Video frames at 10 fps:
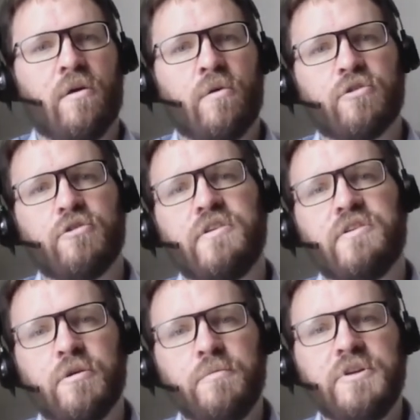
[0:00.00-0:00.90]
Also,
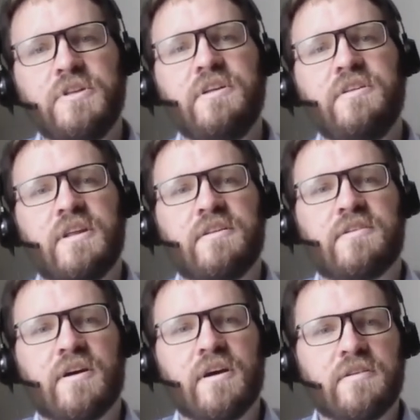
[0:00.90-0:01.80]
this community is
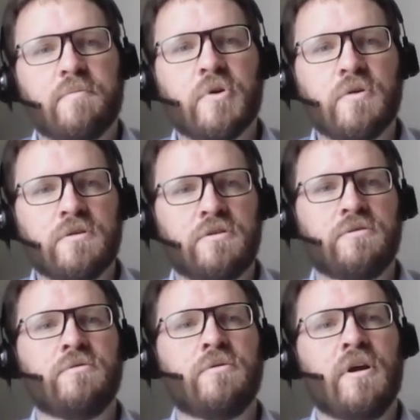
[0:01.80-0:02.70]
then sizable
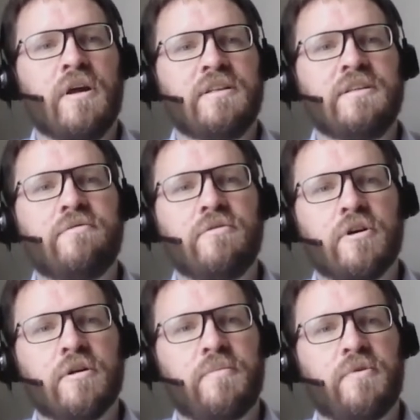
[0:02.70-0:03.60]
to
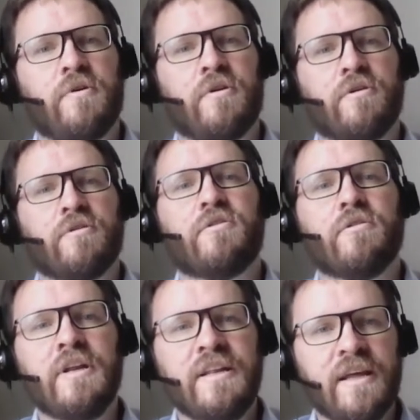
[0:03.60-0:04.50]
develop
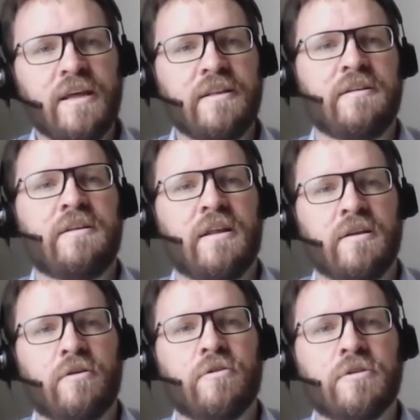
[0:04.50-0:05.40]
consolidated
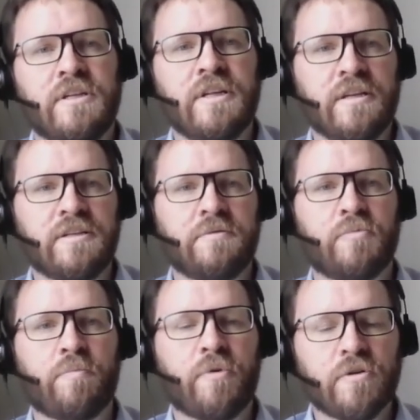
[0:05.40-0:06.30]
and
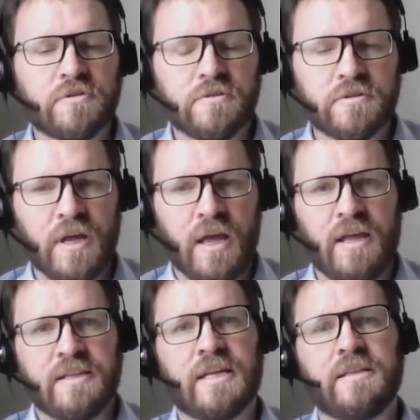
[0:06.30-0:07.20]
coordinated proposals
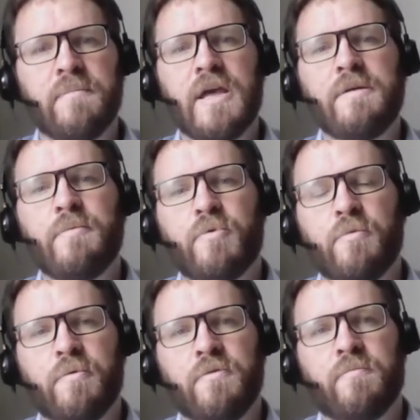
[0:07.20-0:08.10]
that may be
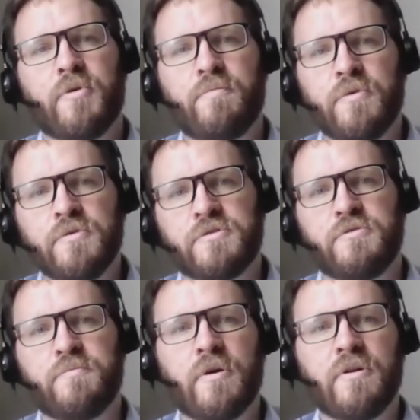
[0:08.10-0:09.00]

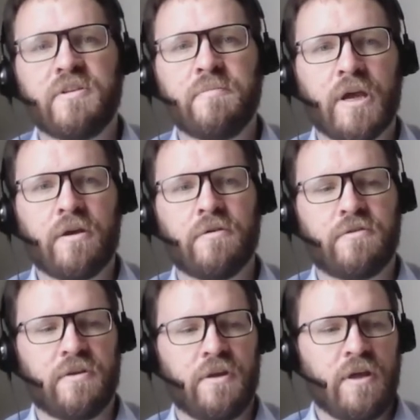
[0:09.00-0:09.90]
proposed to
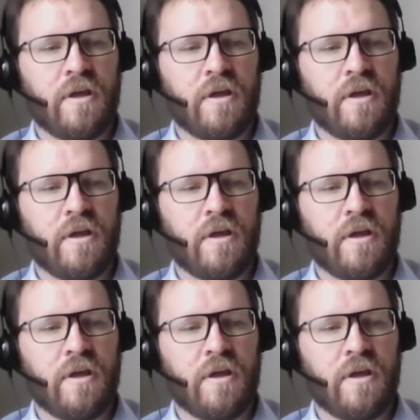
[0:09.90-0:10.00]
policymakers